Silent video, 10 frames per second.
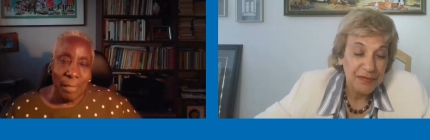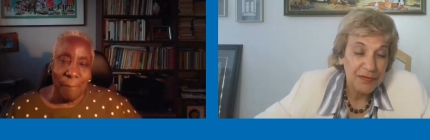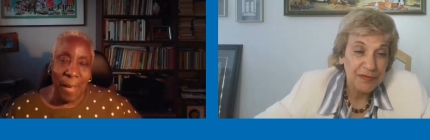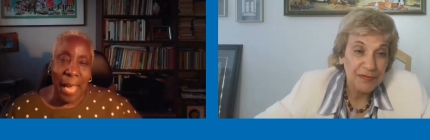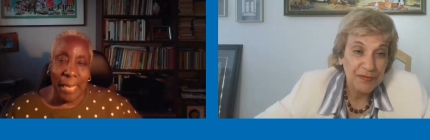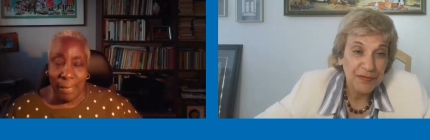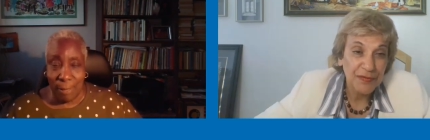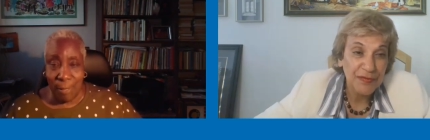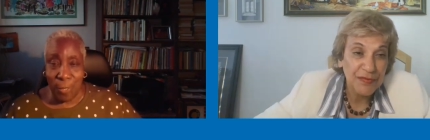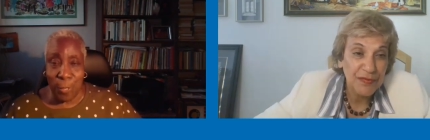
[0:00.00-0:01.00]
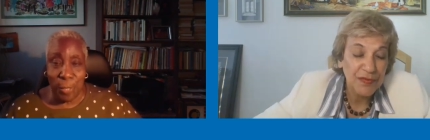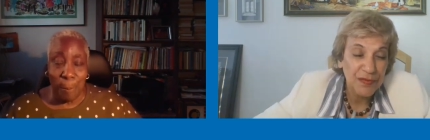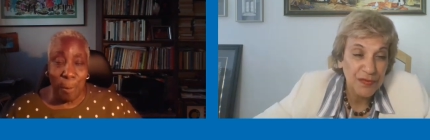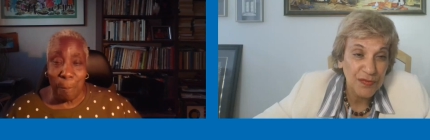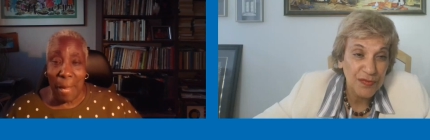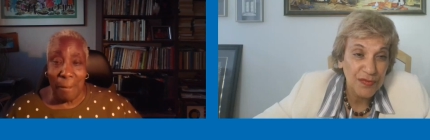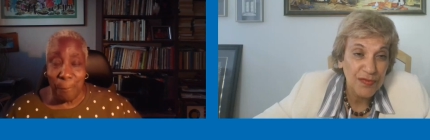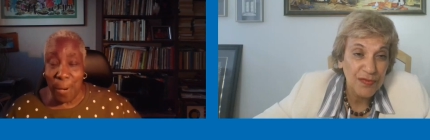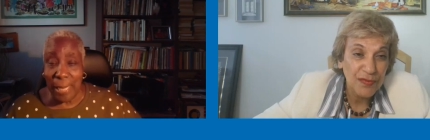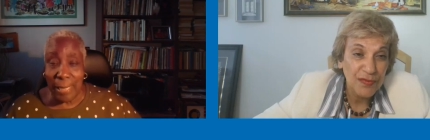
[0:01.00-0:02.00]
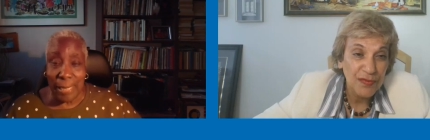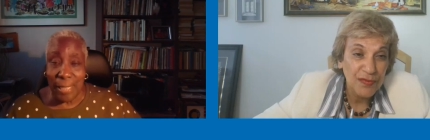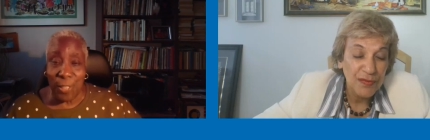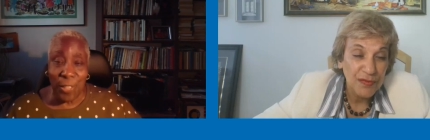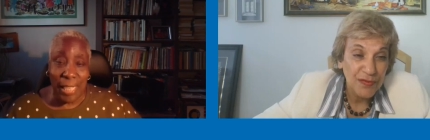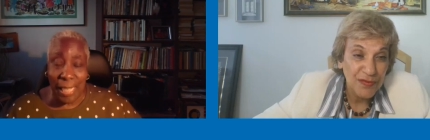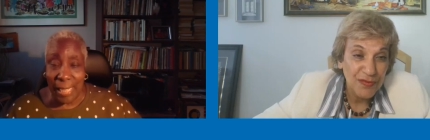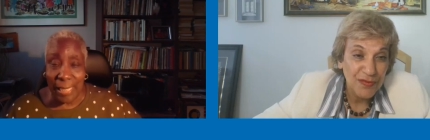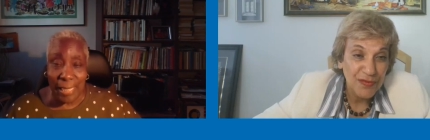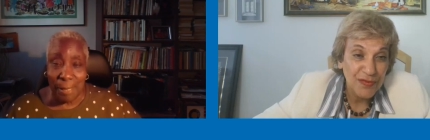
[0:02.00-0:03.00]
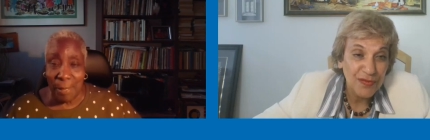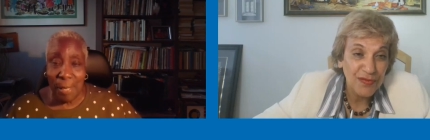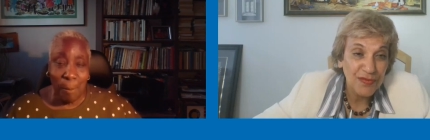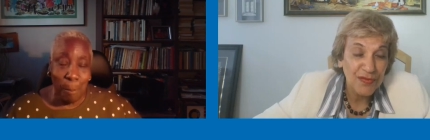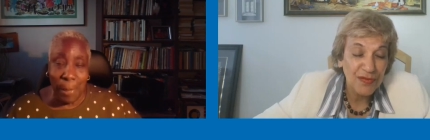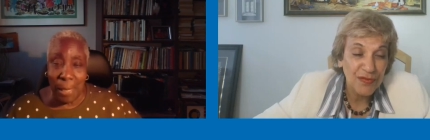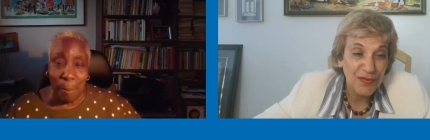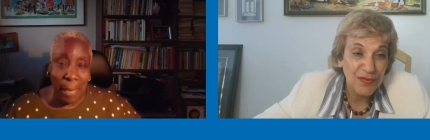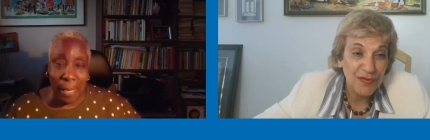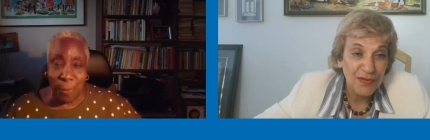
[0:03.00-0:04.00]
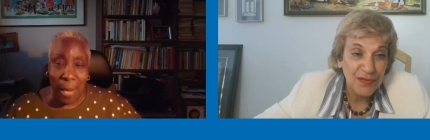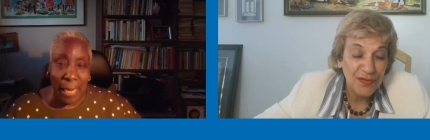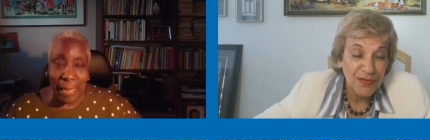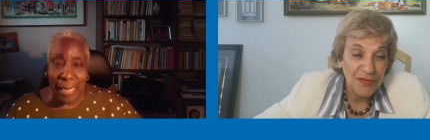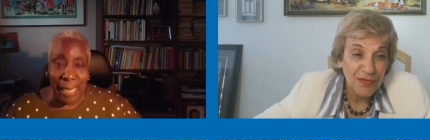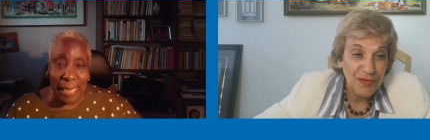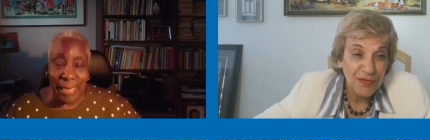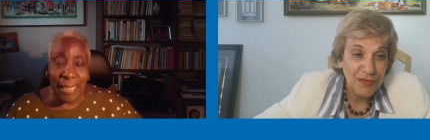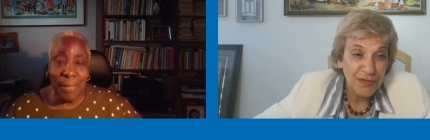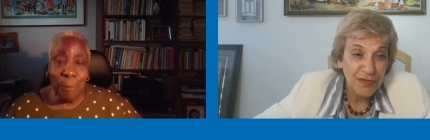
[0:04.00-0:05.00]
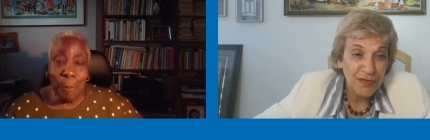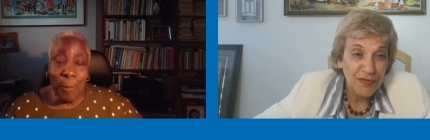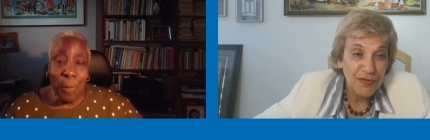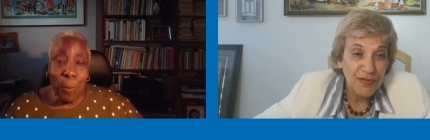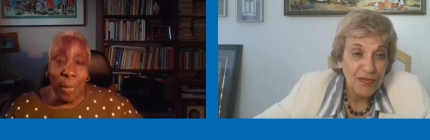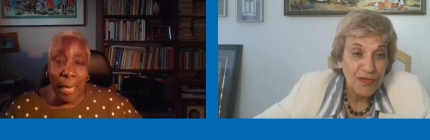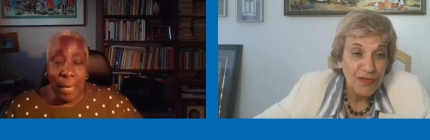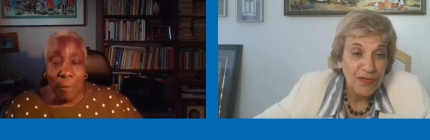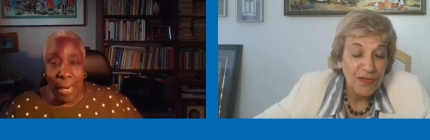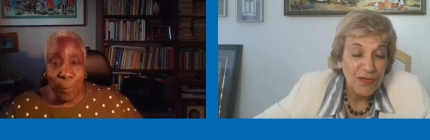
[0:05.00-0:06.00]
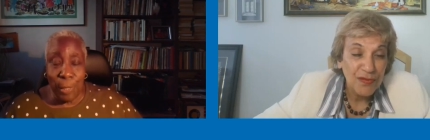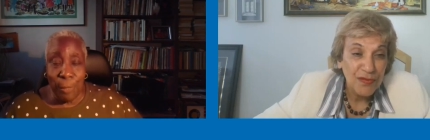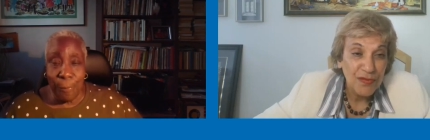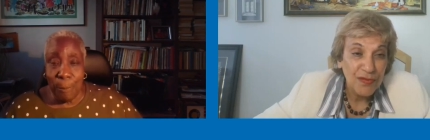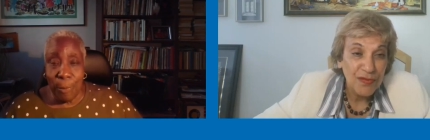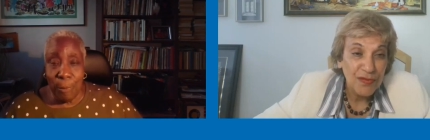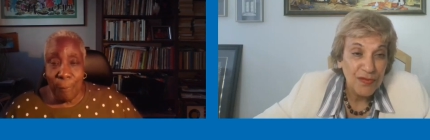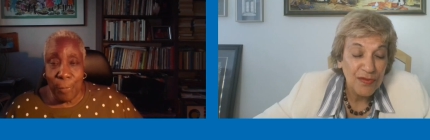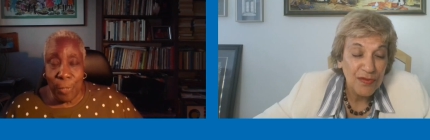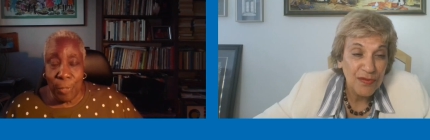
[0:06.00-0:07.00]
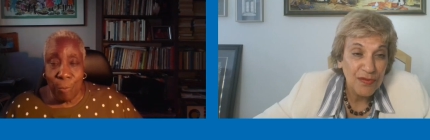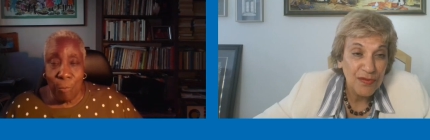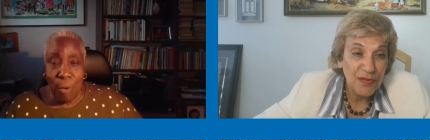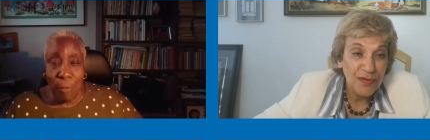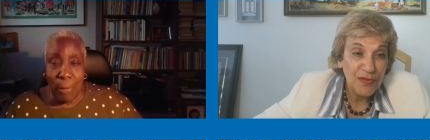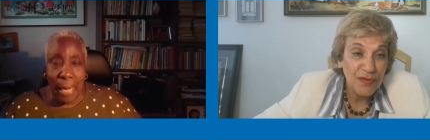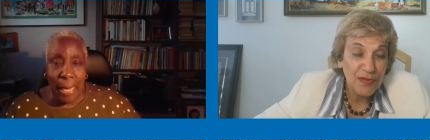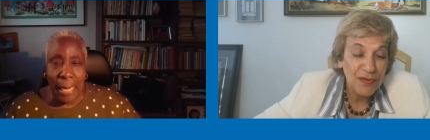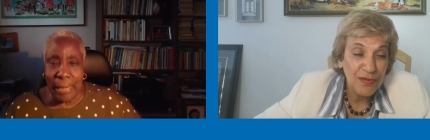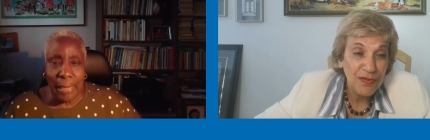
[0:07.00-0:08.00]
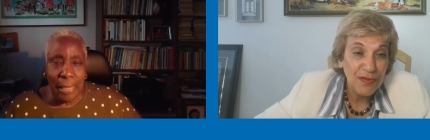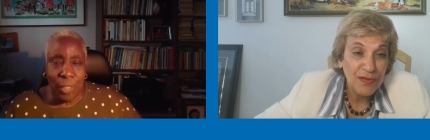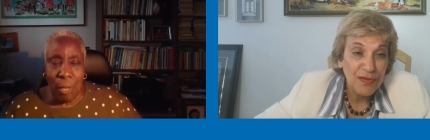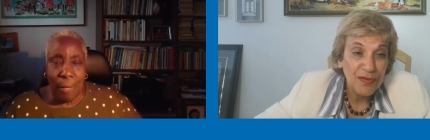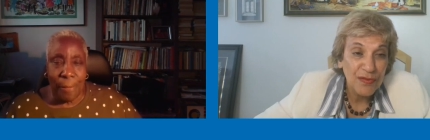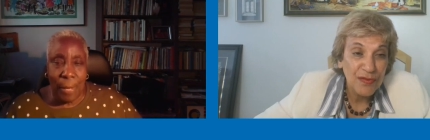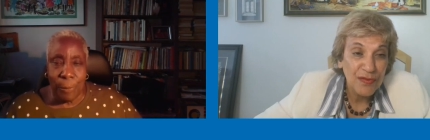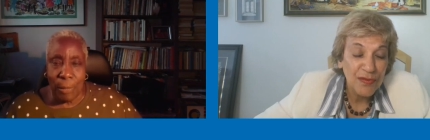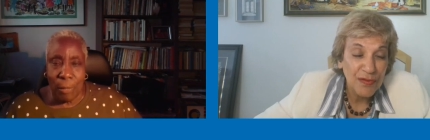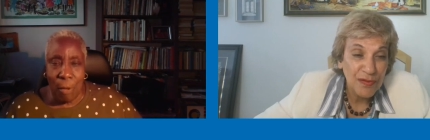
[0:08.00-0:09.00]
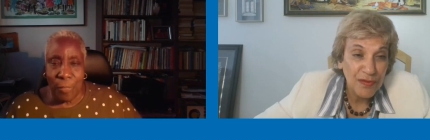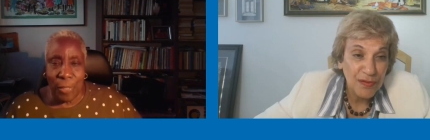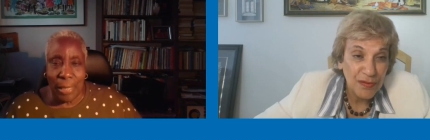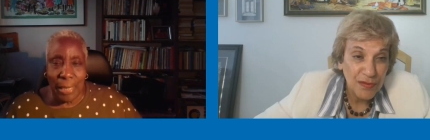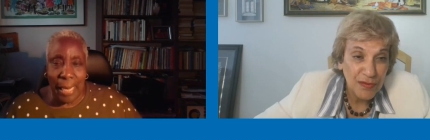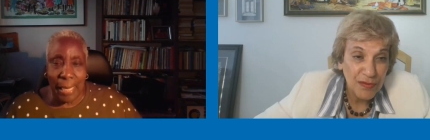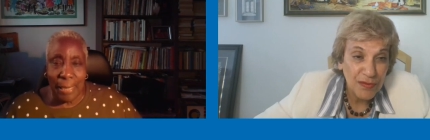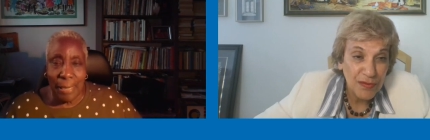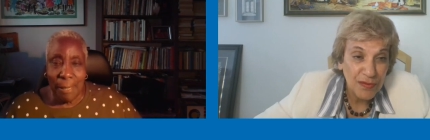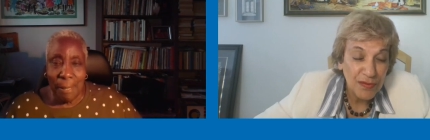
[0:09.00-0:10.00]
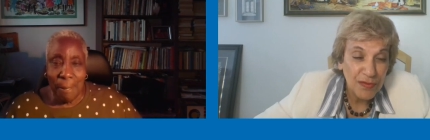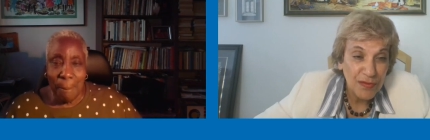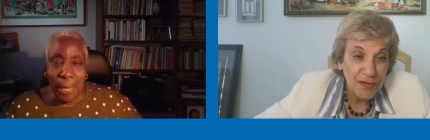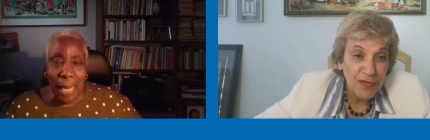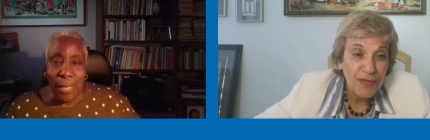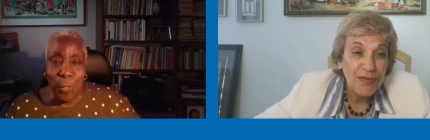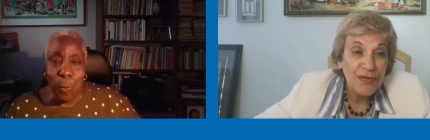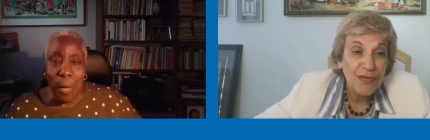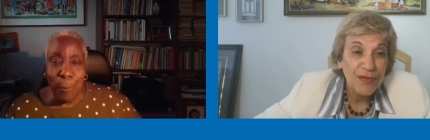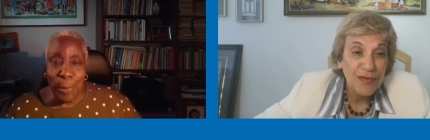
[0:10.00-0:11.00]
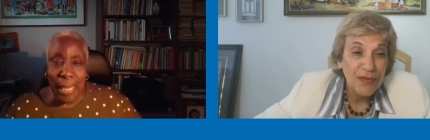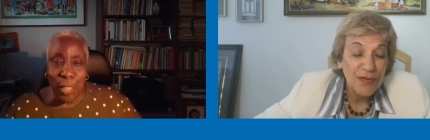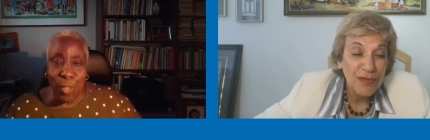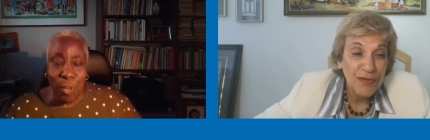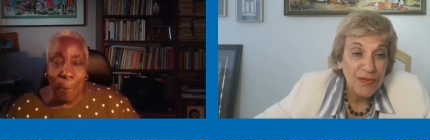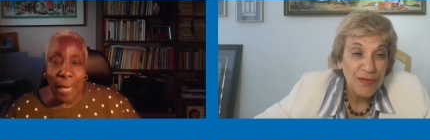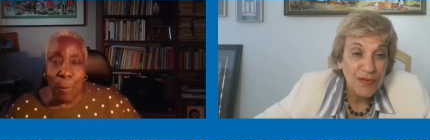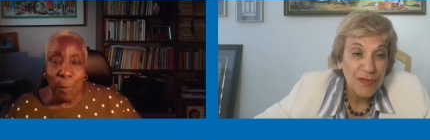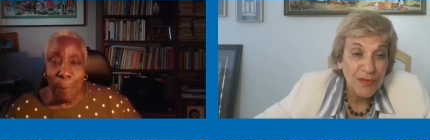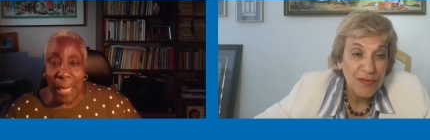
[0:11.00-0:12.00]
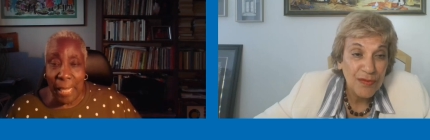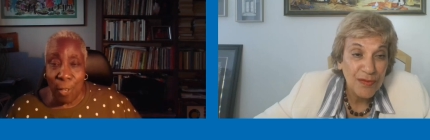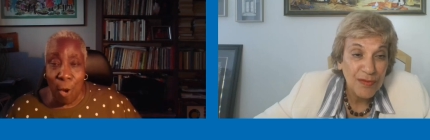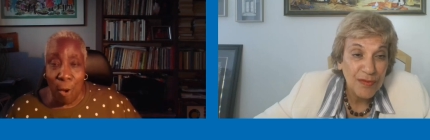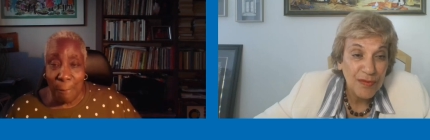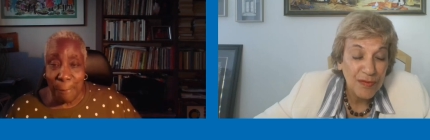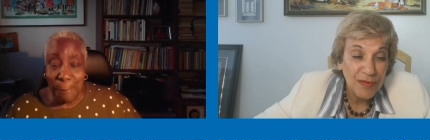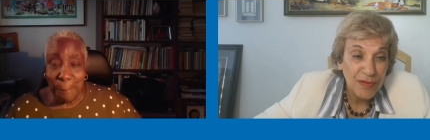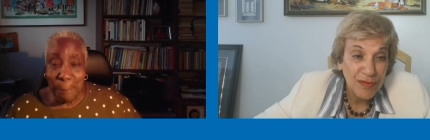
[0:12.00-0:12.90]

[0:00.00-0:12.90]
Speaker 1: divide occurs among my friends and their kids and me and my grandkids. When I graduated from University of Toronto, I had sixty odd thousand dollars in debt, but I knew I would get a job and I would pay it off.